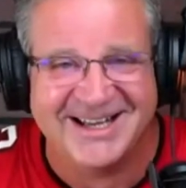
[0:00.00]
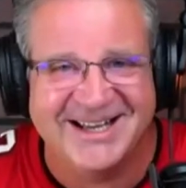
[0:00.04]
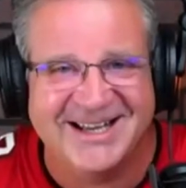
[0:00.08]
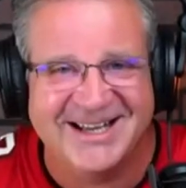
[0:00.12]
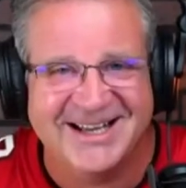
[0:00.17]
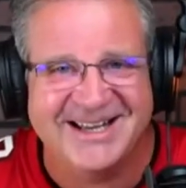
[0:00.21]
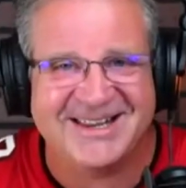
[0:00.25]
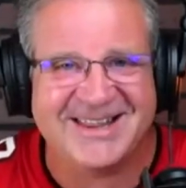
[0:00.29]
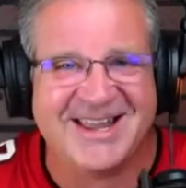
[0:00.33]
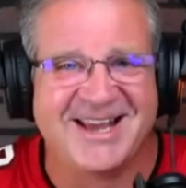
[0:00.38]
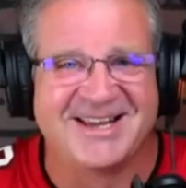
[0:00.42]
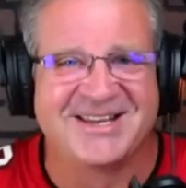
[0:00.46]

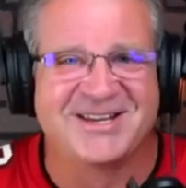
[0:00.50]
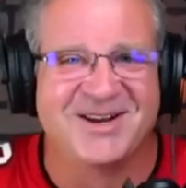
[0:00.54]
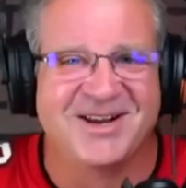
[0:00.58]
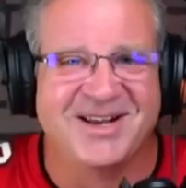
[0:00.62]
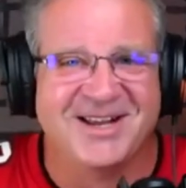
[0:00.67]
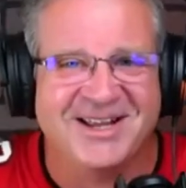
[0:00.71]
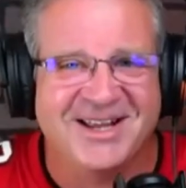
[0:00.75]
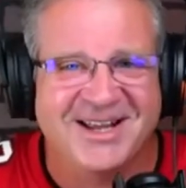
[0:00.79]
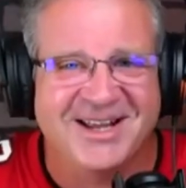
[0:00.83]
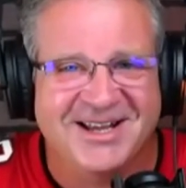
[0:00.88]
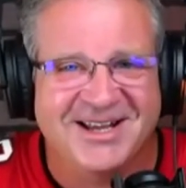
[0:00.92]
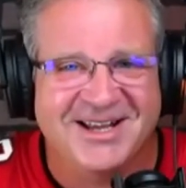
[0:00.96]
My mom
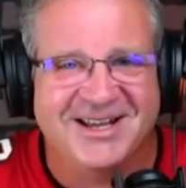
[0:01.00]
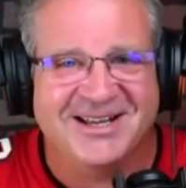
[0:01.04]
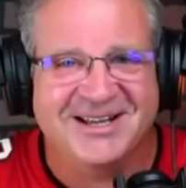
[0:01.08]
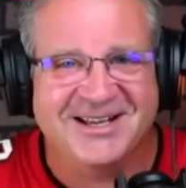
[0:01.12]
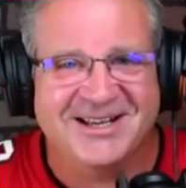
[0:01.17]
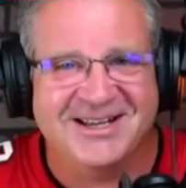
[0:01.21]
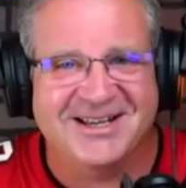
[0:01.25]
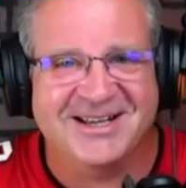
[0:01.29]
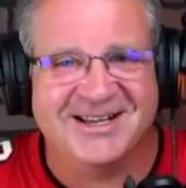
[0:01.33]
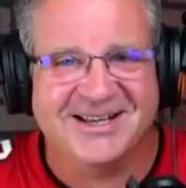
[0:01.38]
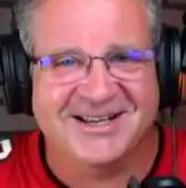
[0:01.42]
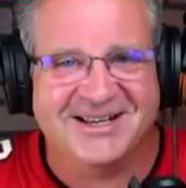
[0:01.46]
is after
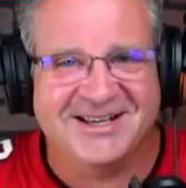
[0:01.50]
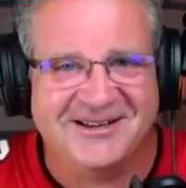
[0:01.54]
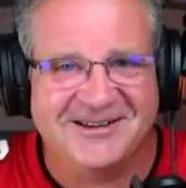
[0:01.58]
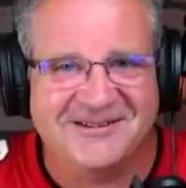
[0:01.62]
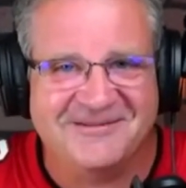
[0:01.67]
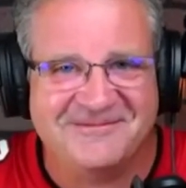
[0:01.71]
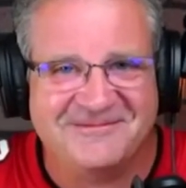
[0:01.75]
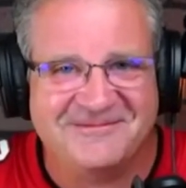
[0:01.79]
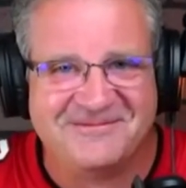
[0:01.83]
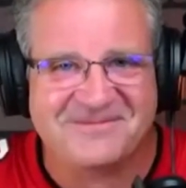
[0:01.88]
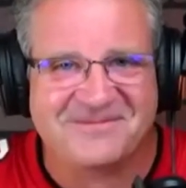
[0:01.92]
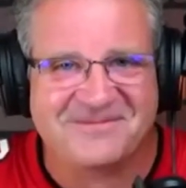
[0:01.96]
me to clean the
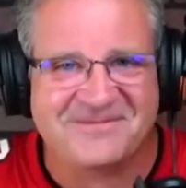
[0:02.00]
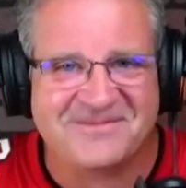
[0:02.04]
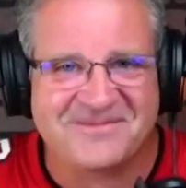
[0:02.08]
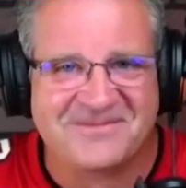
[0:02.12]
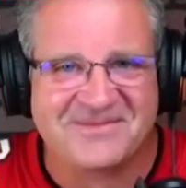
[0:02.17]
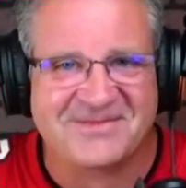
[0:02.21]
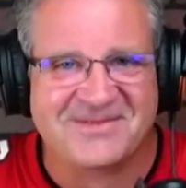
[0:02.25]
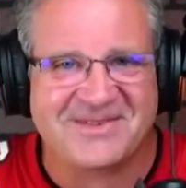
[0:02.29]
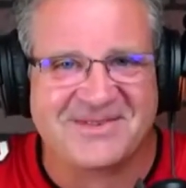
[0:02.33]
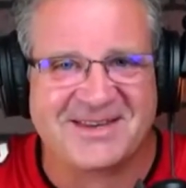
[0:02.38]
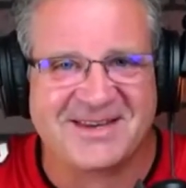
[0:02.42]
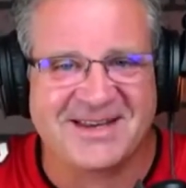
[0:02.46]

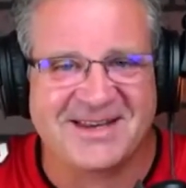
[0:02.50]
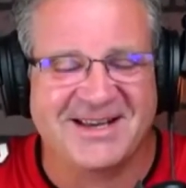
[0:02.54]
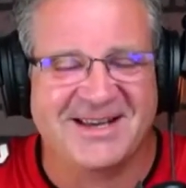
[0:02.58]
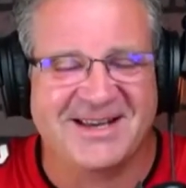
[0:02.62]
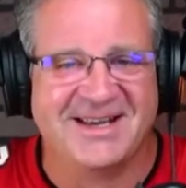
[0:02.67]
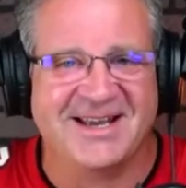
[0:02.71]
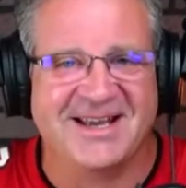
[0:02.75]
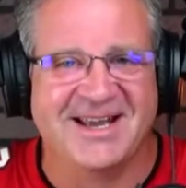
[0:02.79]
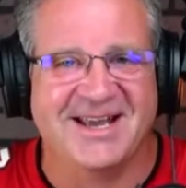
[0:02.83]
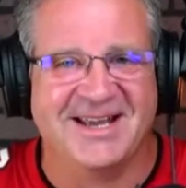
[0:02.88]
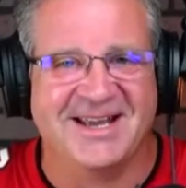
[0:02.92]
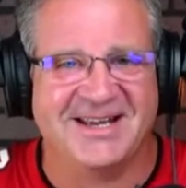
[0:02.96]
basement, so
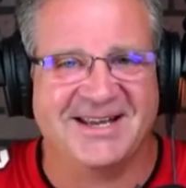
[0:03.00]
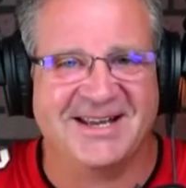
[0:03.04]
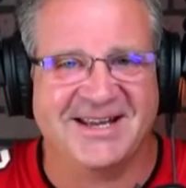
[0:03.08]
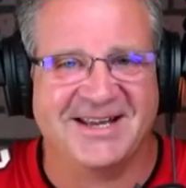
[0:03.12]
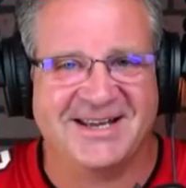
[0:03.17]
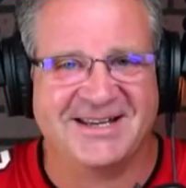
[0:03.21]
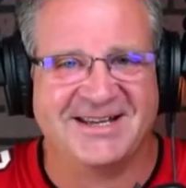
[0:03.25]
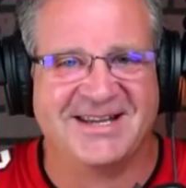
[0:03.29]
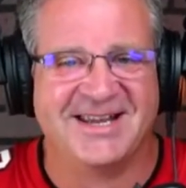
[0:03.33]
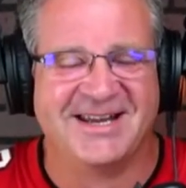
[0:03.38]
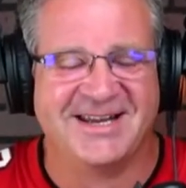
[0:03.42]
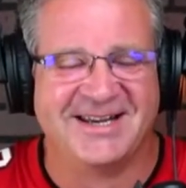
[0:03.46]

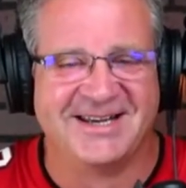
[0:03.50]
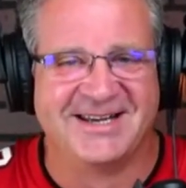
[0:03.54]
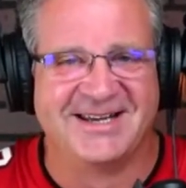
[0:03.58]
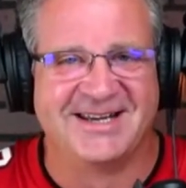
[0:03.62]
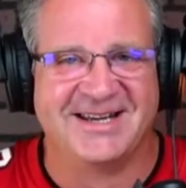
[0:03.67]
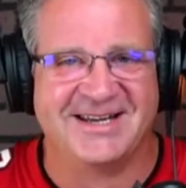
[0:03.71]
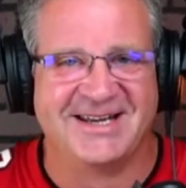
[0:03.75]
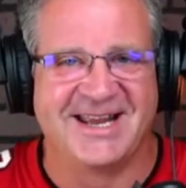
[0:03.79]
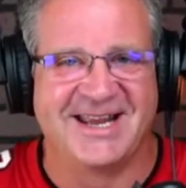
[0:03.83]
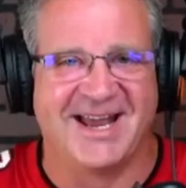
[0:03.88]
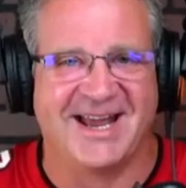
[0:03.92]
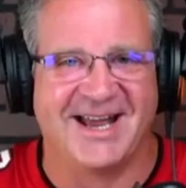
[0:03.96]
that's
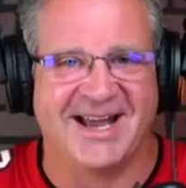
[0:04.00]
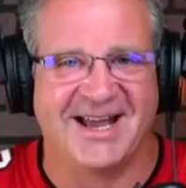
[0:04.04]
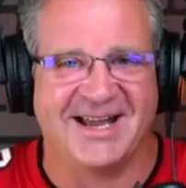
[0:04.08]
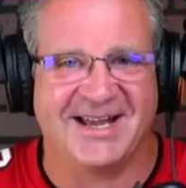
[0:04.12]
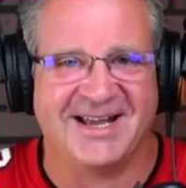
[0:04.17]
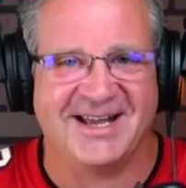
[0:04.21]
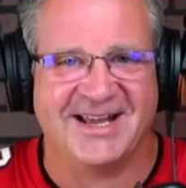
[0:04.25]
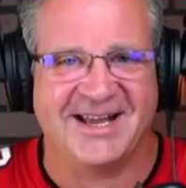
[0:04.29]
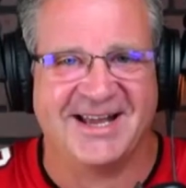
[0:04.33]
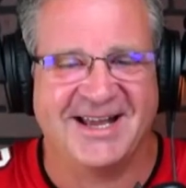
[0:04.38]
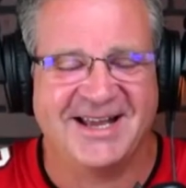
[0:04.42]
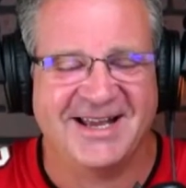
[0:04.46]
my story.